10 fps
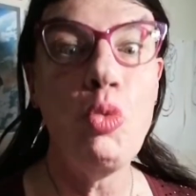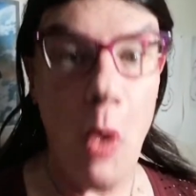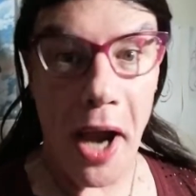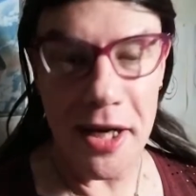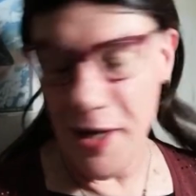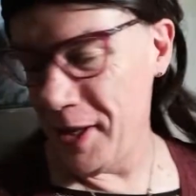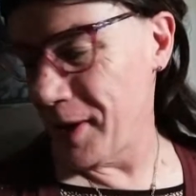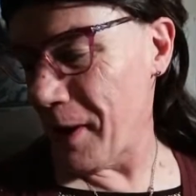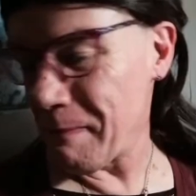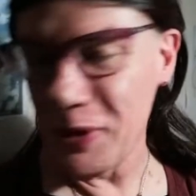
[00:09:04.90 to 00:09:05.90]
Right.
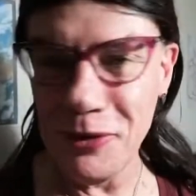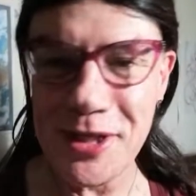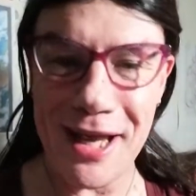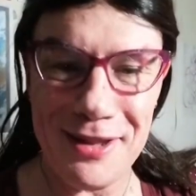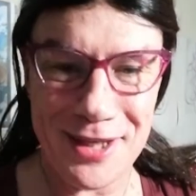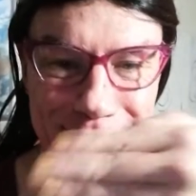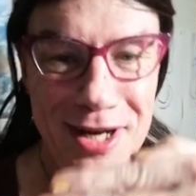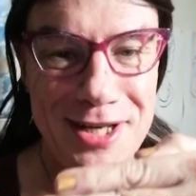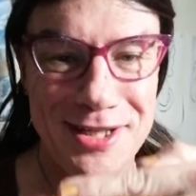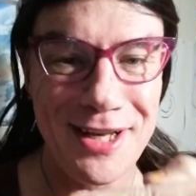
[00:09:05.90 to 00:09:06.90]
And the guy pulls out this
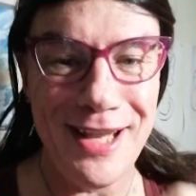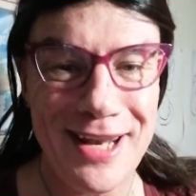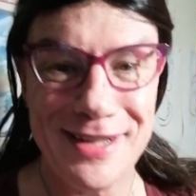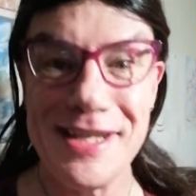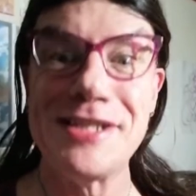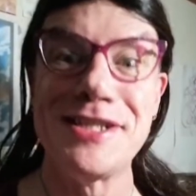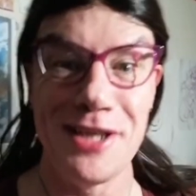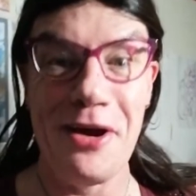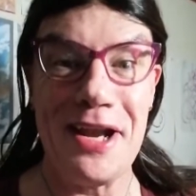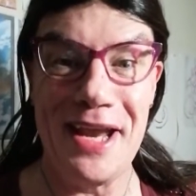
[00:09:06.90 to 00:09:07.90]
registered letter, says,
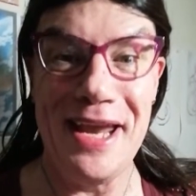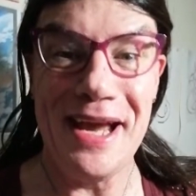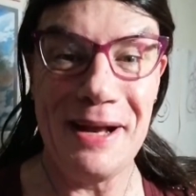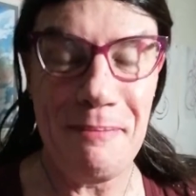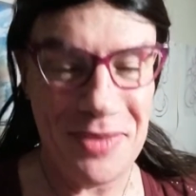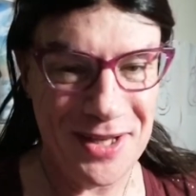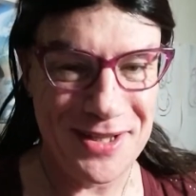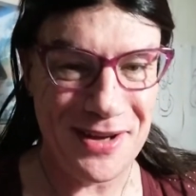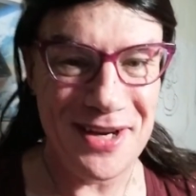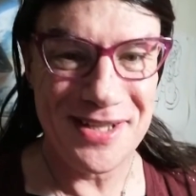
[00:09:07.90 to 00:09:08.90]
sign here.
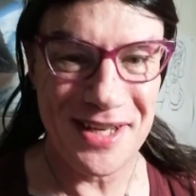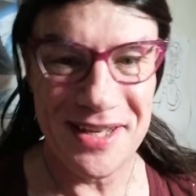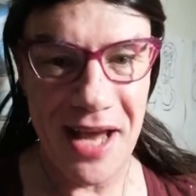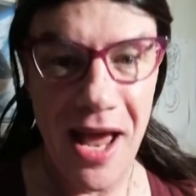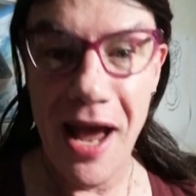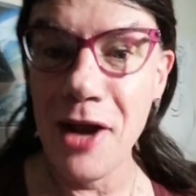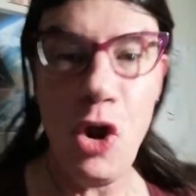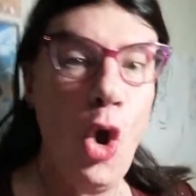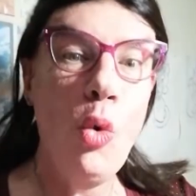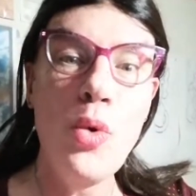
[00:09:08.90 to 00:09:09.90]
Signs it,
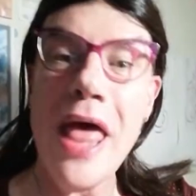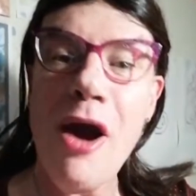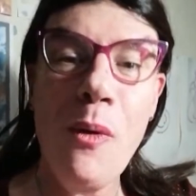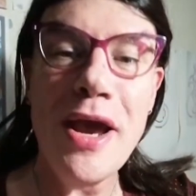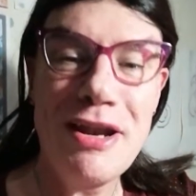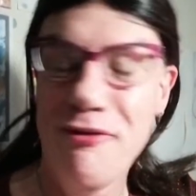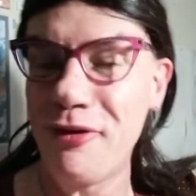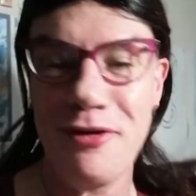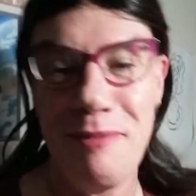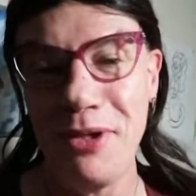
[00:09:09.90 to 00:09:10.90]
and without waiting
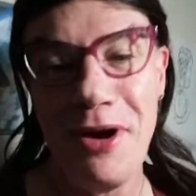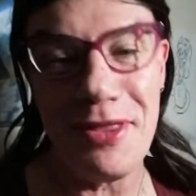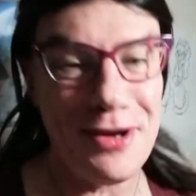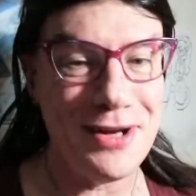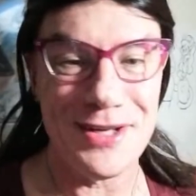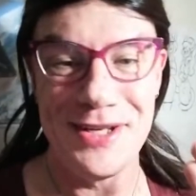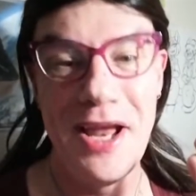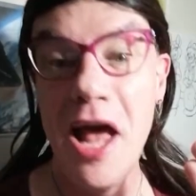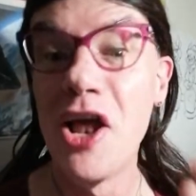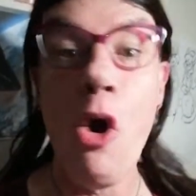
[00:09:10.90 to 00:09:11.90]
for a reply, the guy
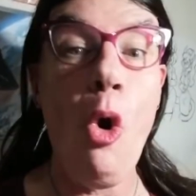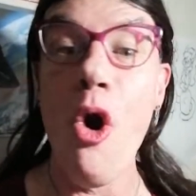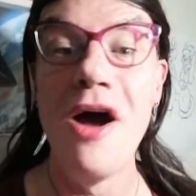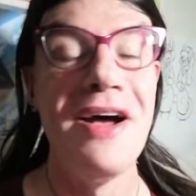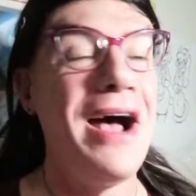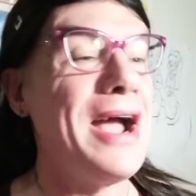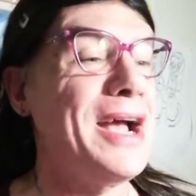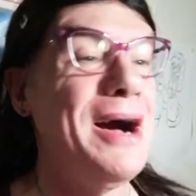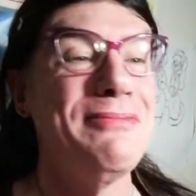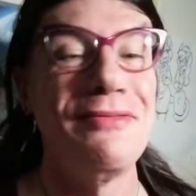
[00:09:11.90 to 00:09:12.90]
just, or a
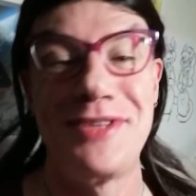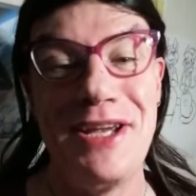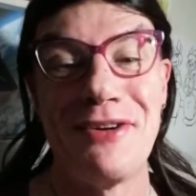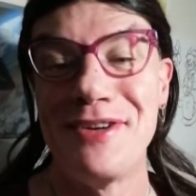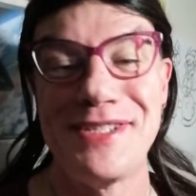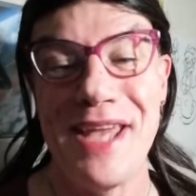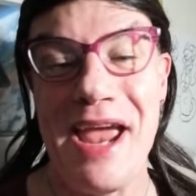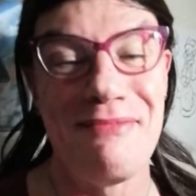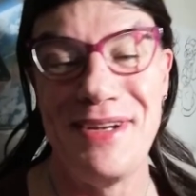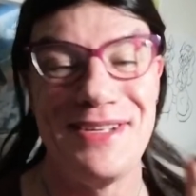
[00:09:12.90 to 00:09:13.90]
cup of tea or a
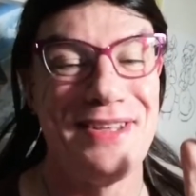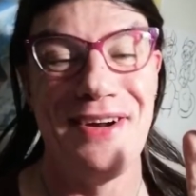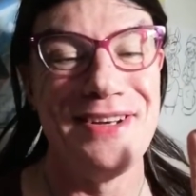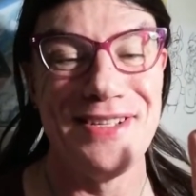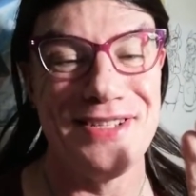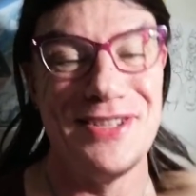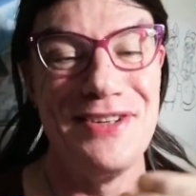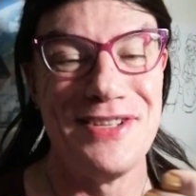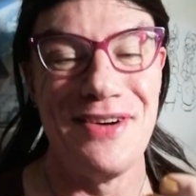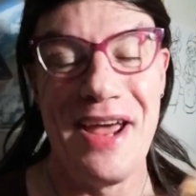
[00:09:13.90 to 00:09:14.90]
sandwich, the guy just
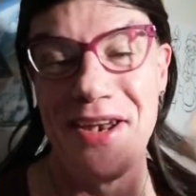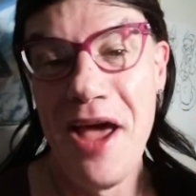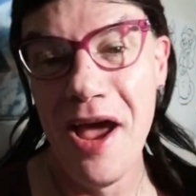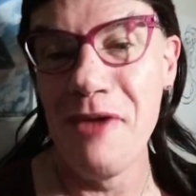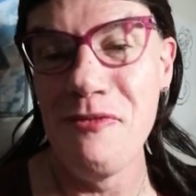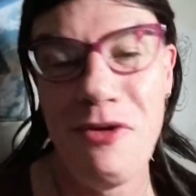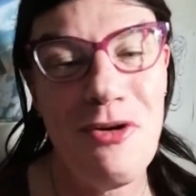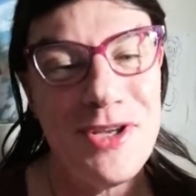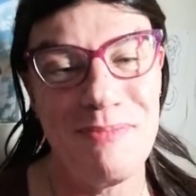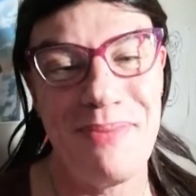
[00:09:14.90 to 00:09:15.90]
turns around and
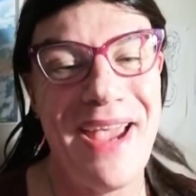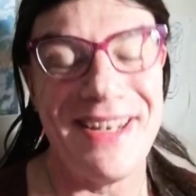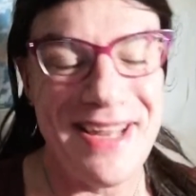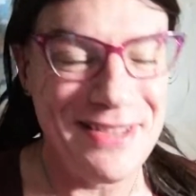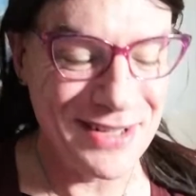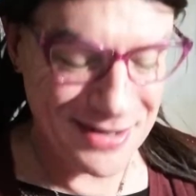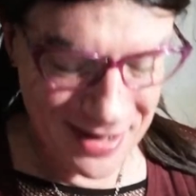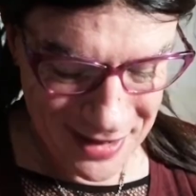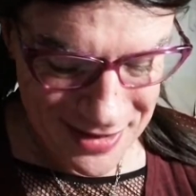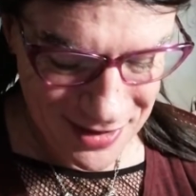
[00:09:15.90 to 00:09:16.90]
walks back down the
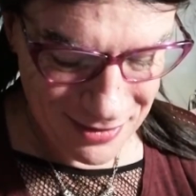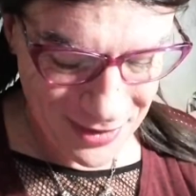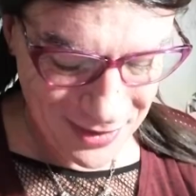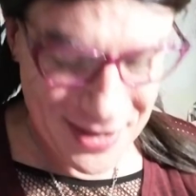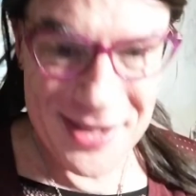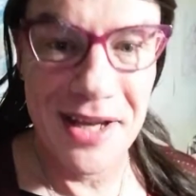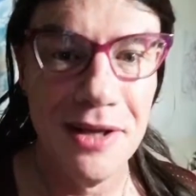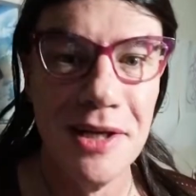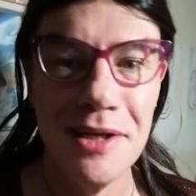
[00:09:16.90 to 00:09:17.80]
trail into the wilderness.